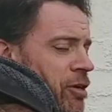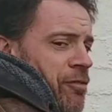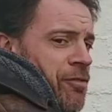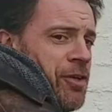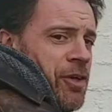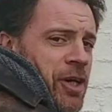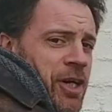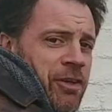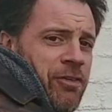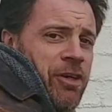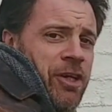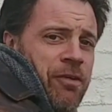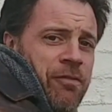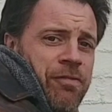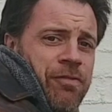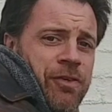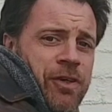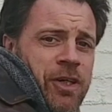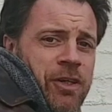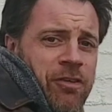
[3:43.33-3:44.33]
of
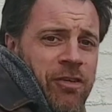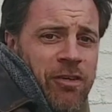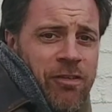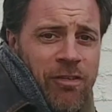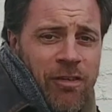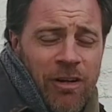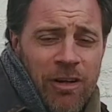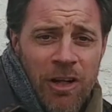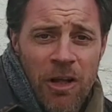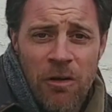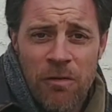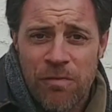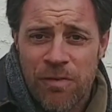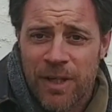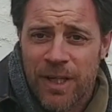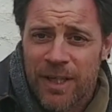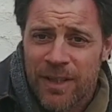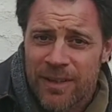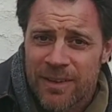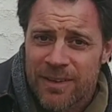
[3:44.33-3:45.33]
1930s
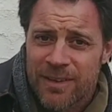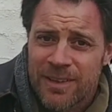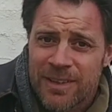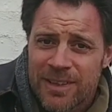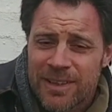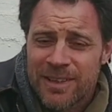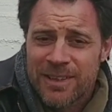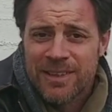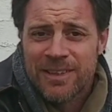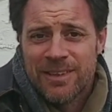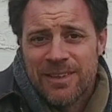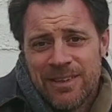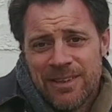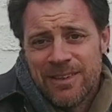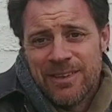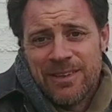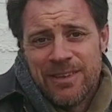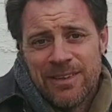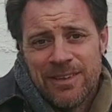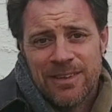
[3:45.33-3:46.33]
clothing,
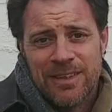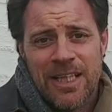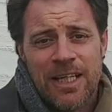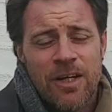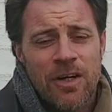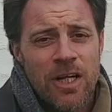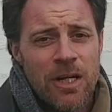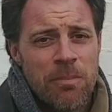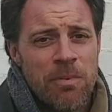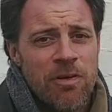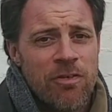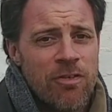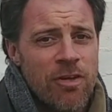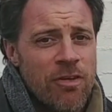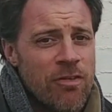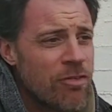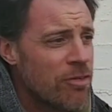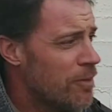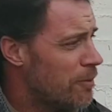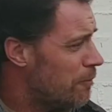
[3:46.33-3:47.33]
that kind of
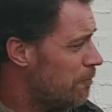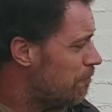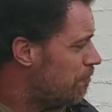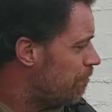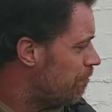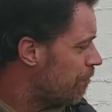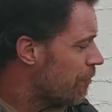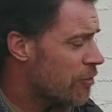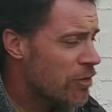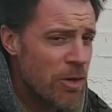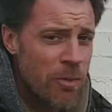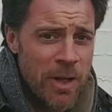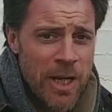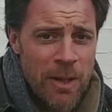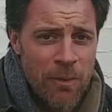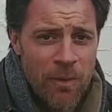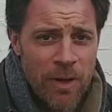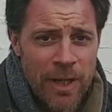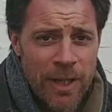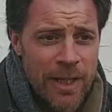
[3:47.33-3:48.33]
business. So
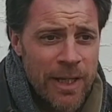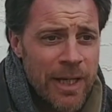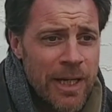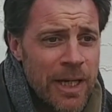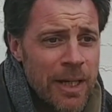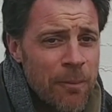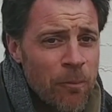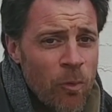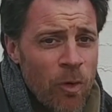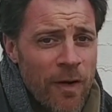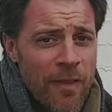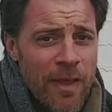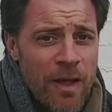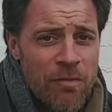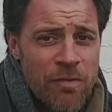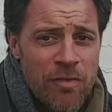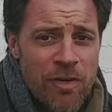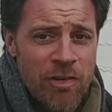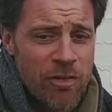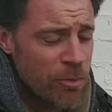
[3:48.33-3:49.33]
anyway, one of the
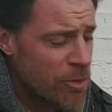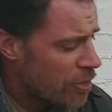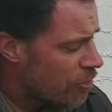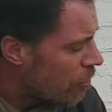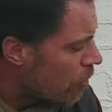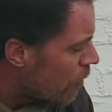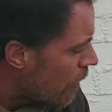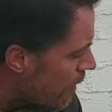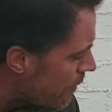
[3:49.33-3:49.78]
other things I want to talk